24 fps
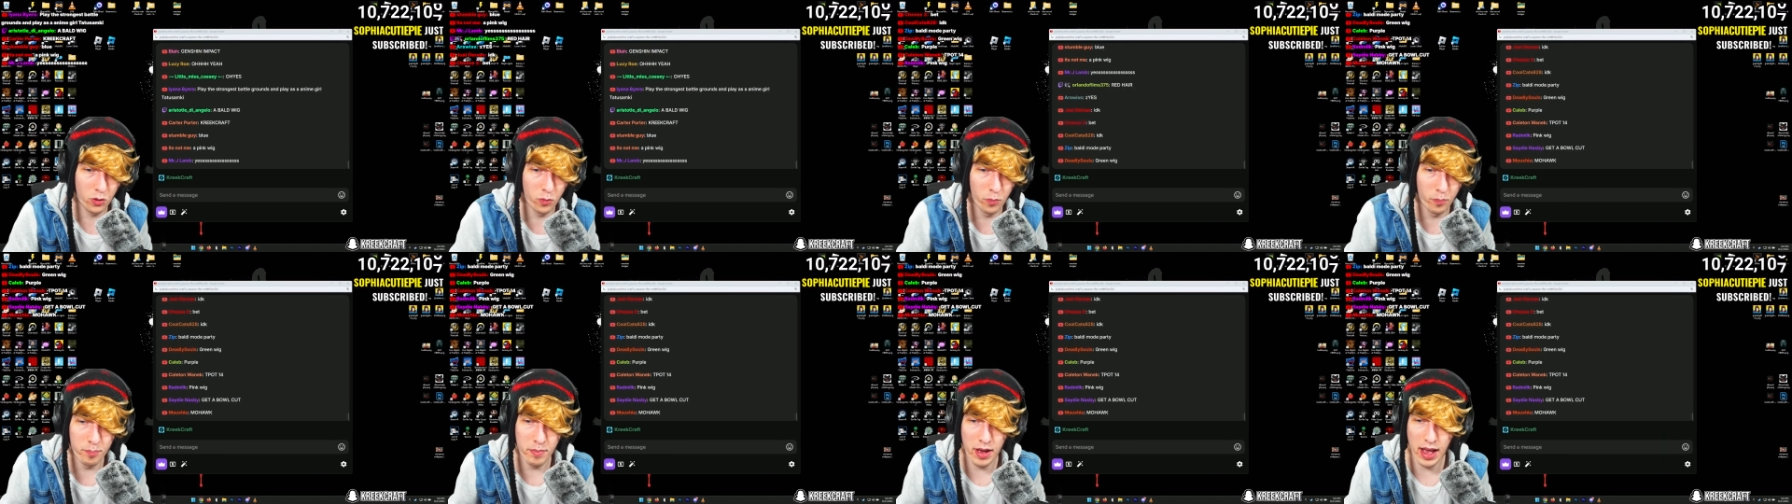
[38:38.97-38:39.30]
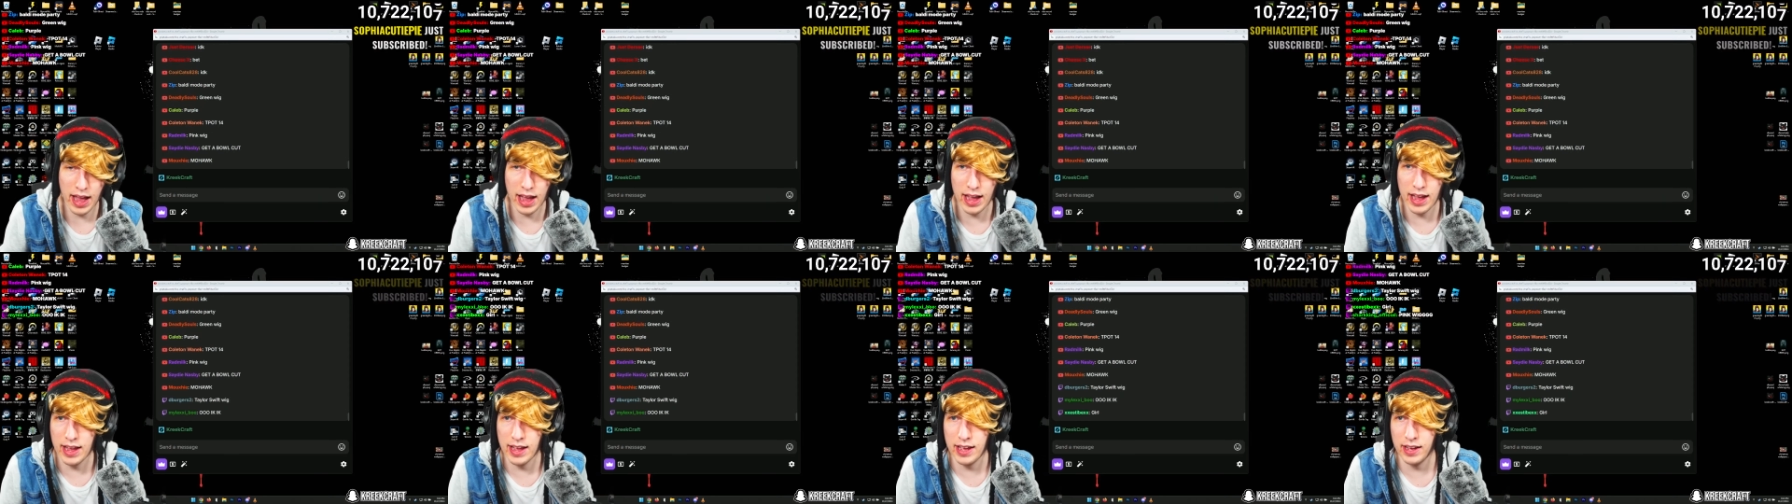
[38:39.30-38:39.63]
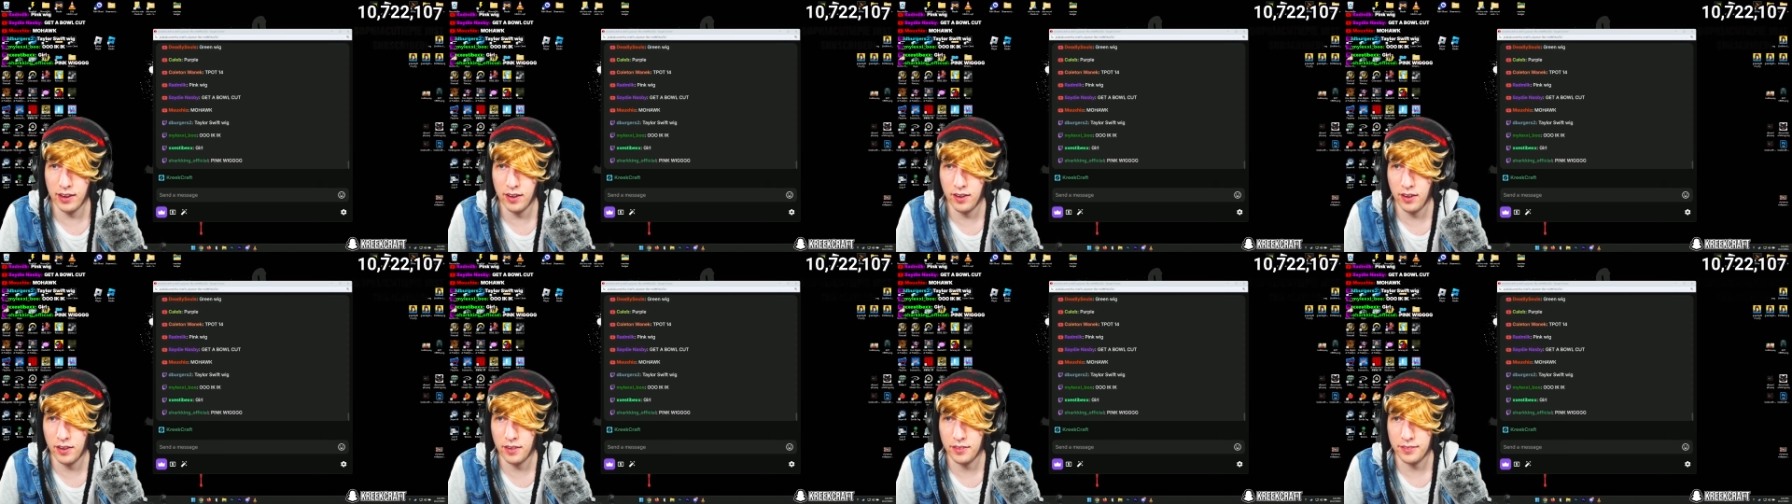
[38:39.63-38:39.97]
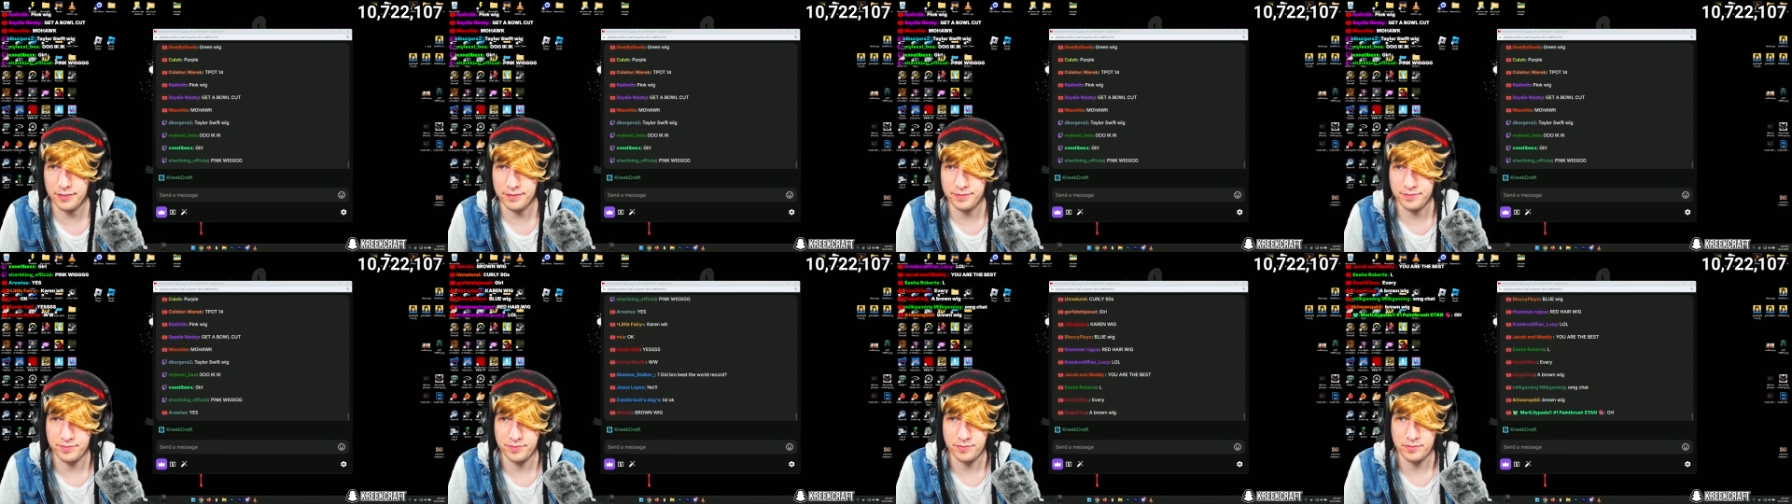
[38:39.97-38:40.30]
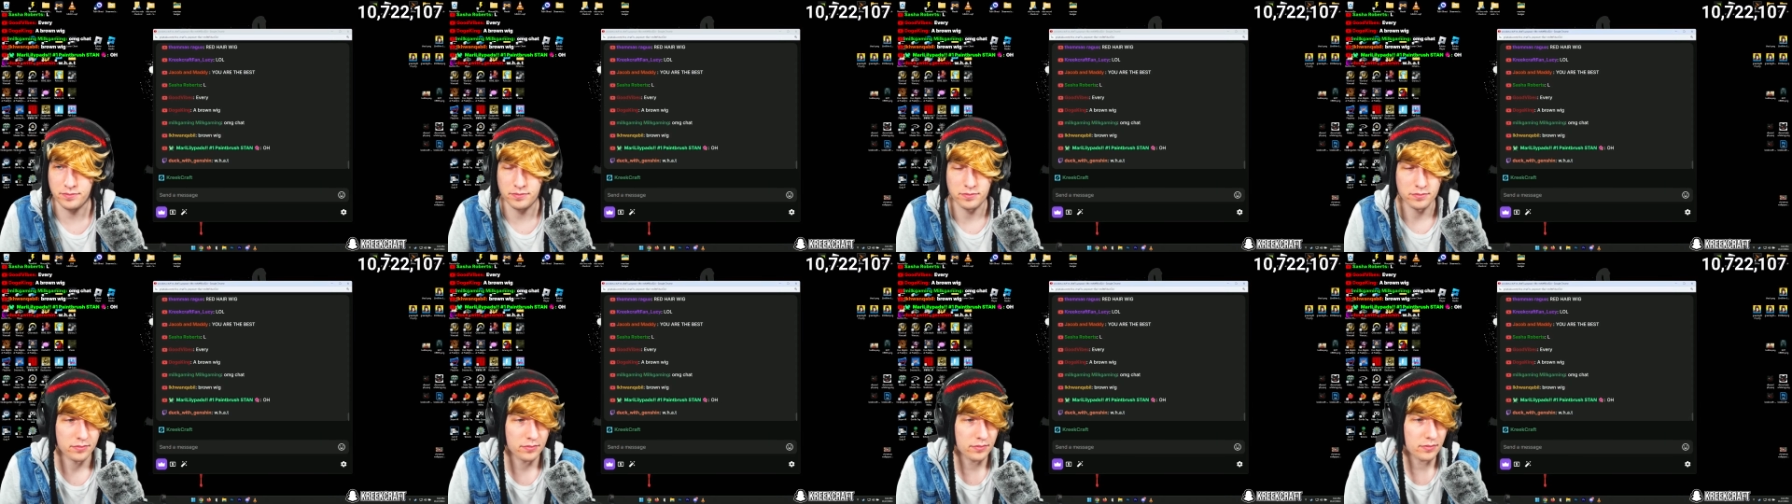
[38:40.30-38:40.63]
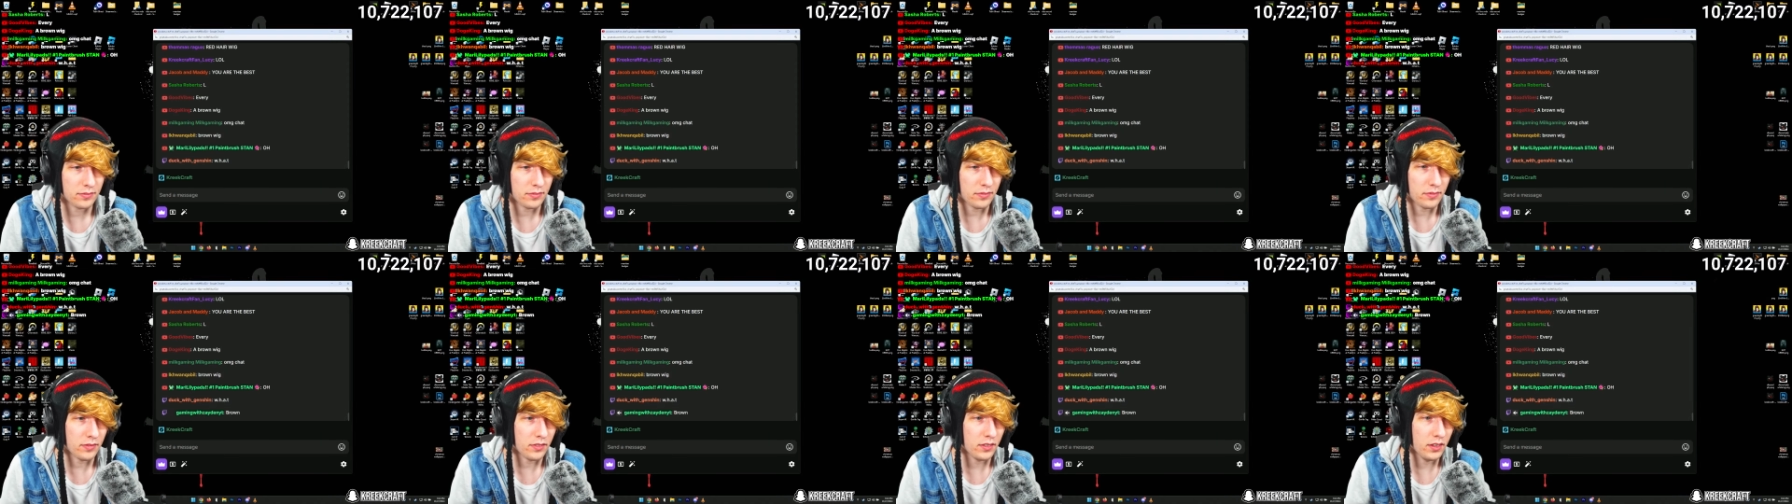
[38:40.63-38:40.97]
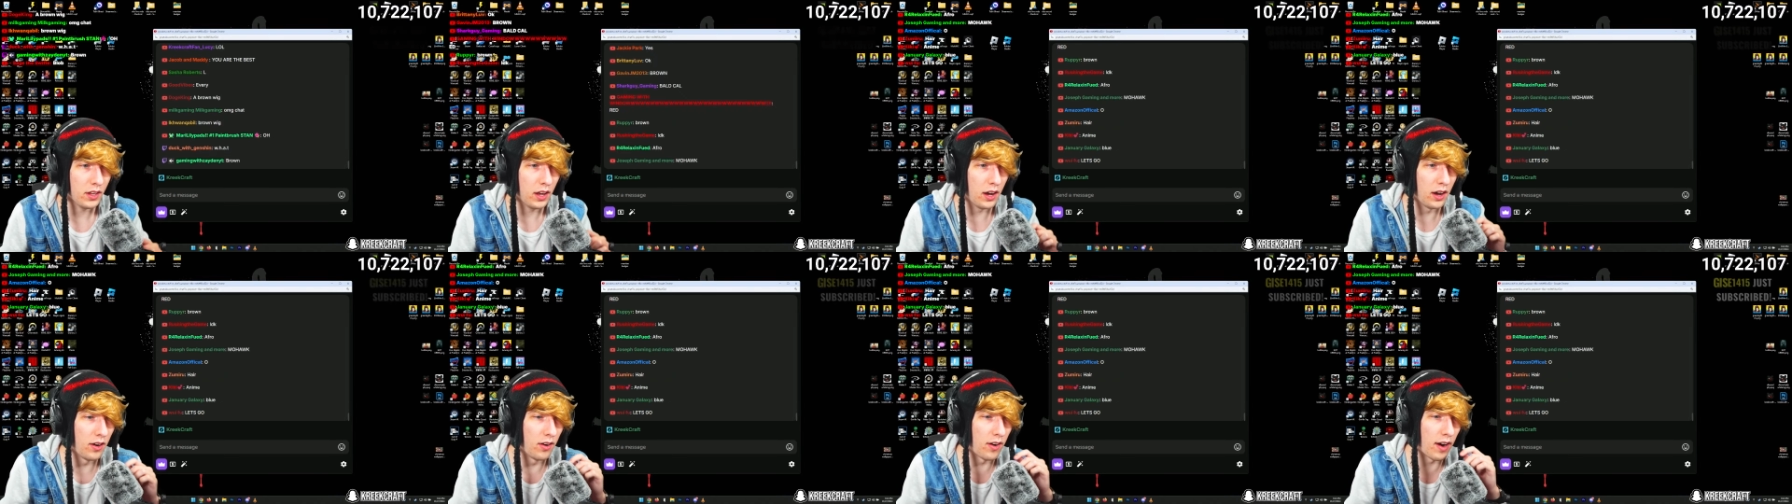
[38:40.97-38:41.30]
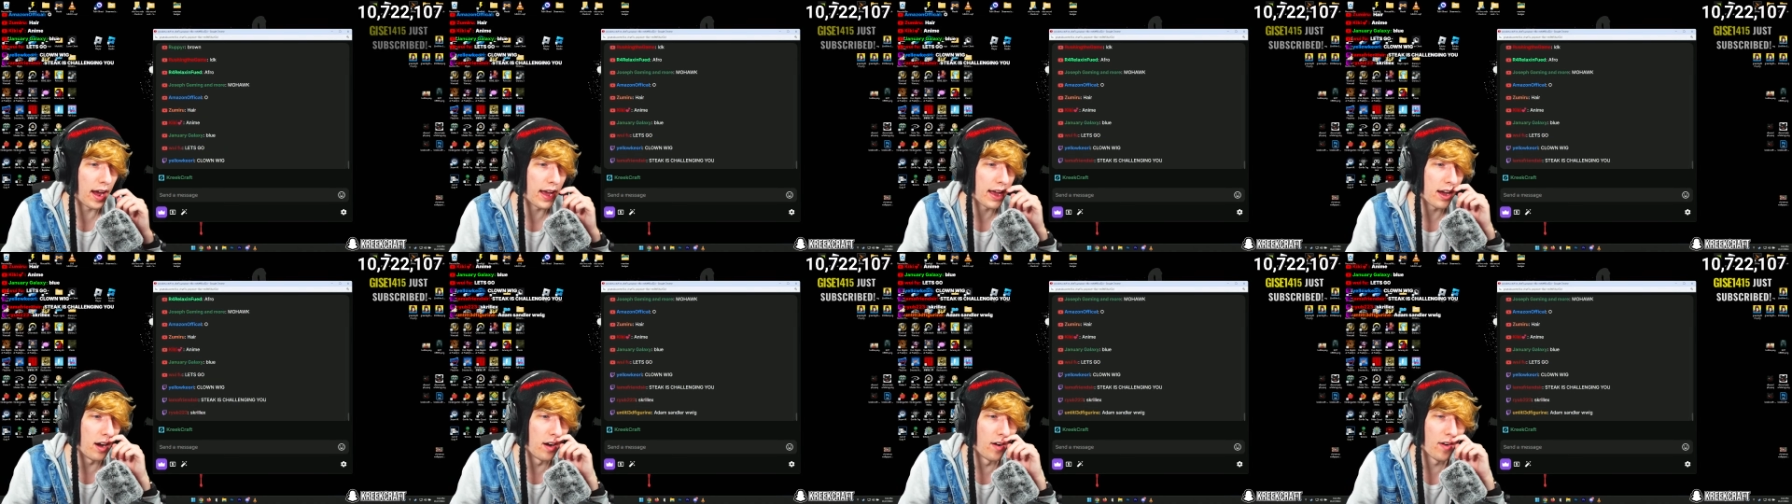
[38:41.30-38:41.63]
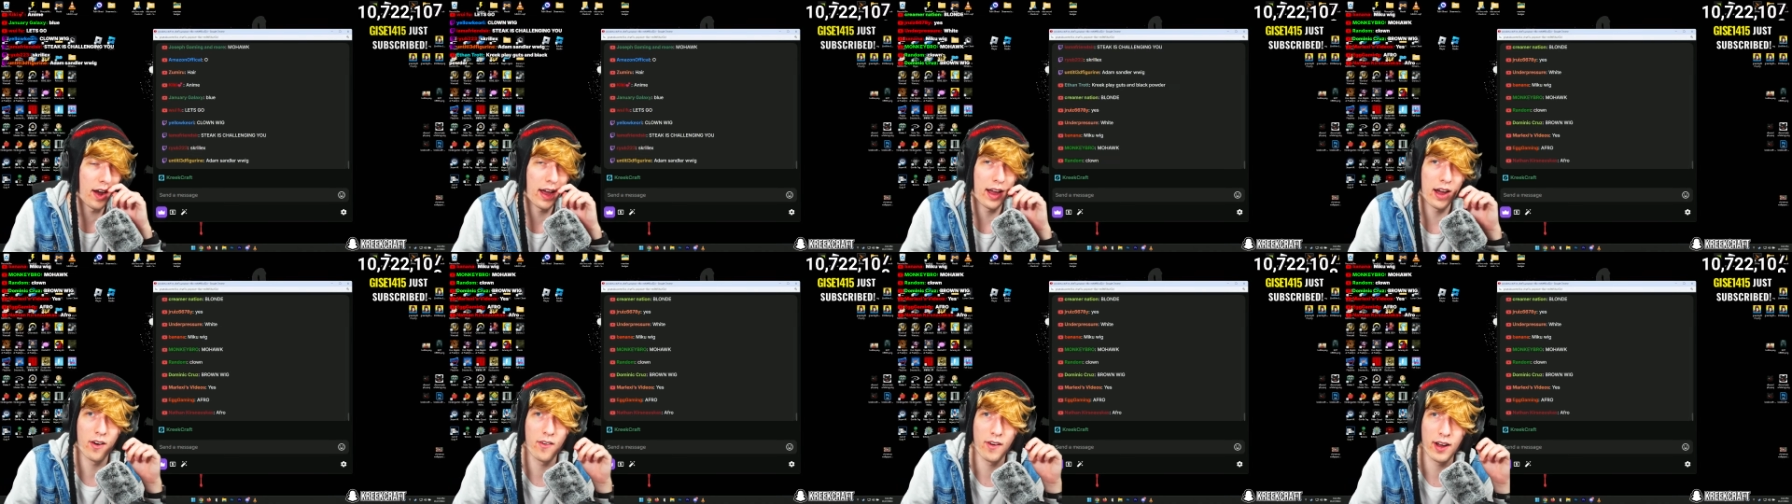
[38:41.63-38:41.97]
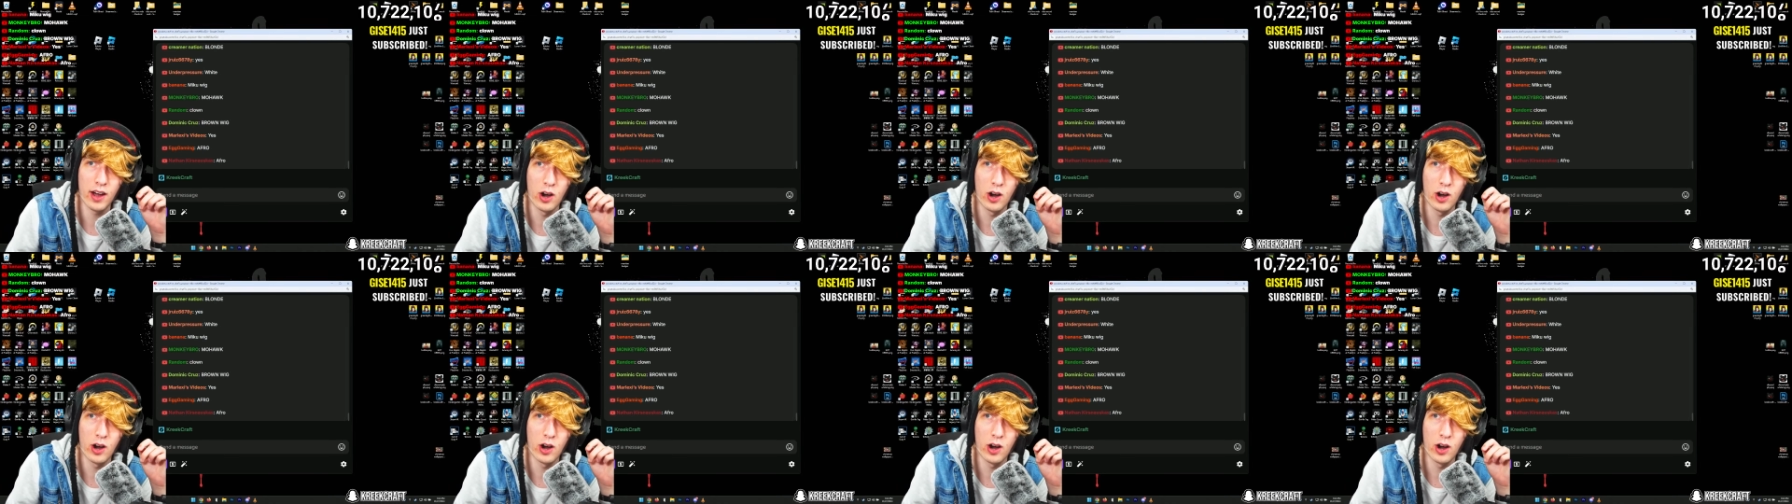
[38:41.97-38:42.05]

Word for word: man. All right, all right, all right.